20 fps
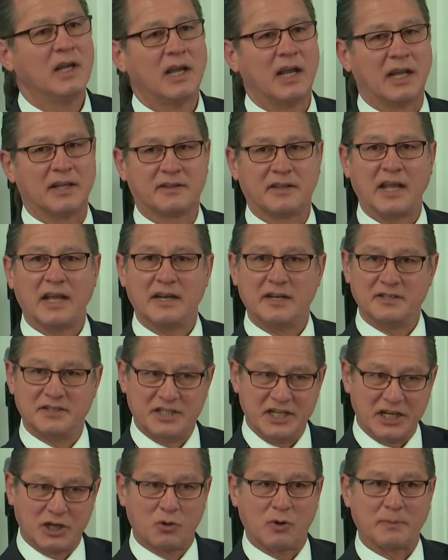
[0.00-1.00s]
It then
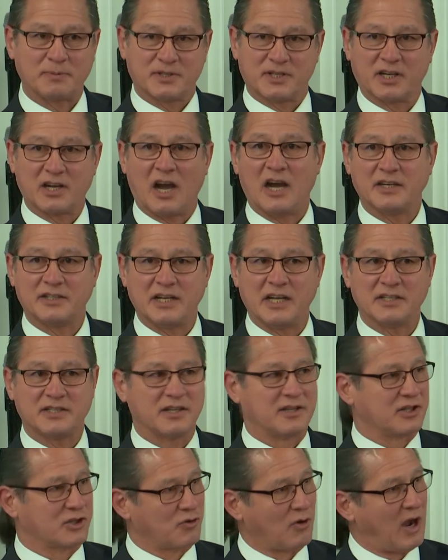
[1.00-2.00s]
decrypts the contents
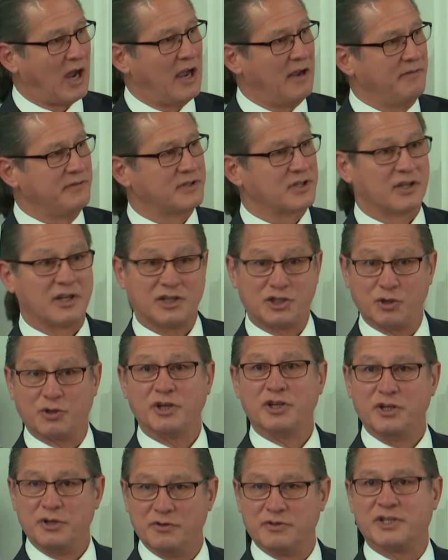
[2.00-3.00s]
of the drive so that you
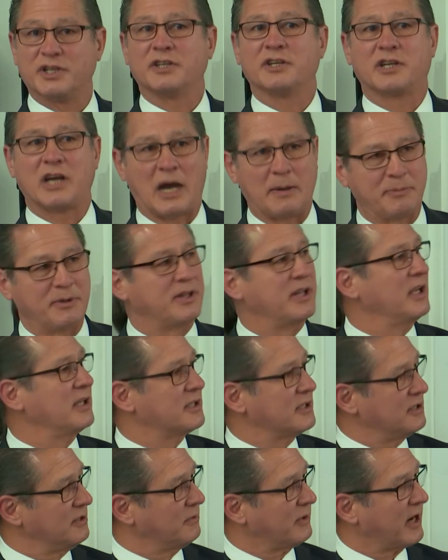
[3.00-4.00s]
can use it and copy
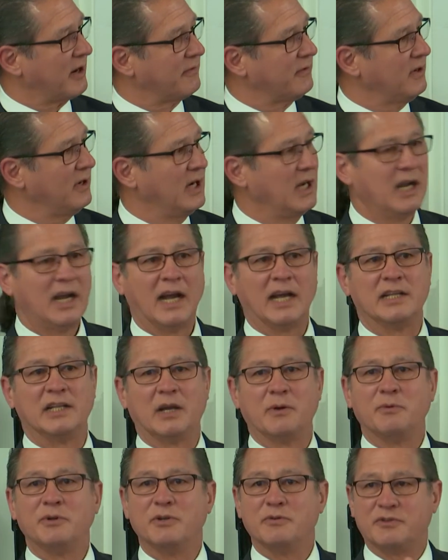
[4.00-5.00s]
things and do whatever. And
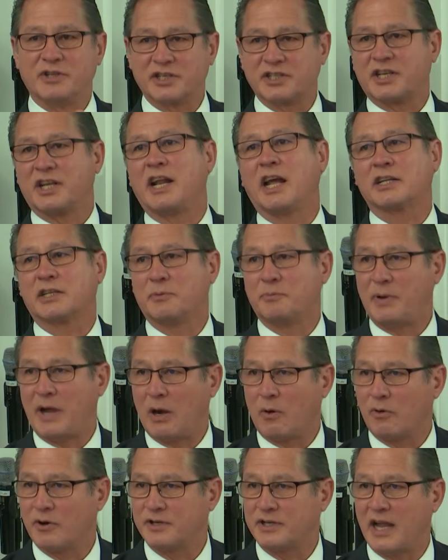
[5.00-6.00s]
then when you disconnect and
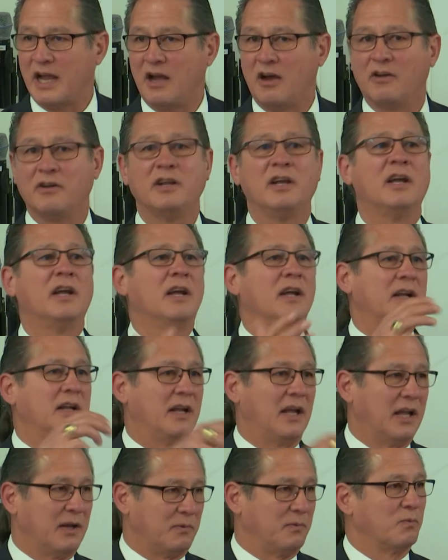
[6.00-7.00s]
power it down,
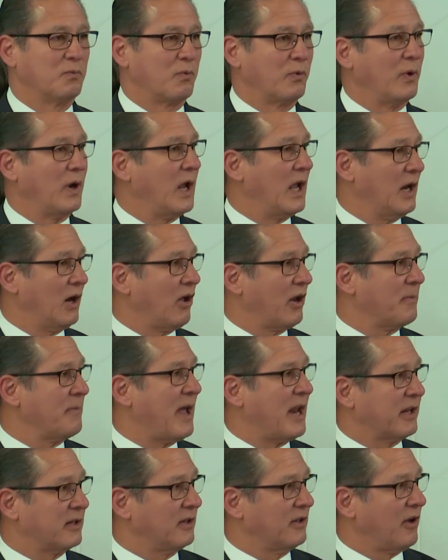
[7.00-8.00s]

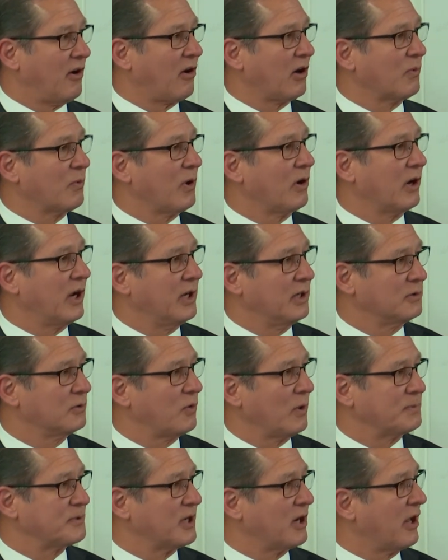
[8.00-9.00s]
the hardware
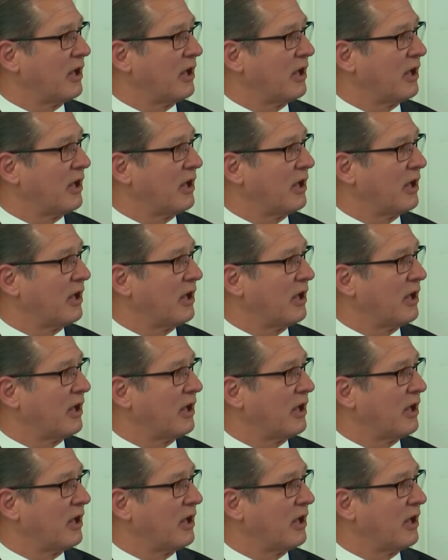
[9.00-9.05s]
encrypts it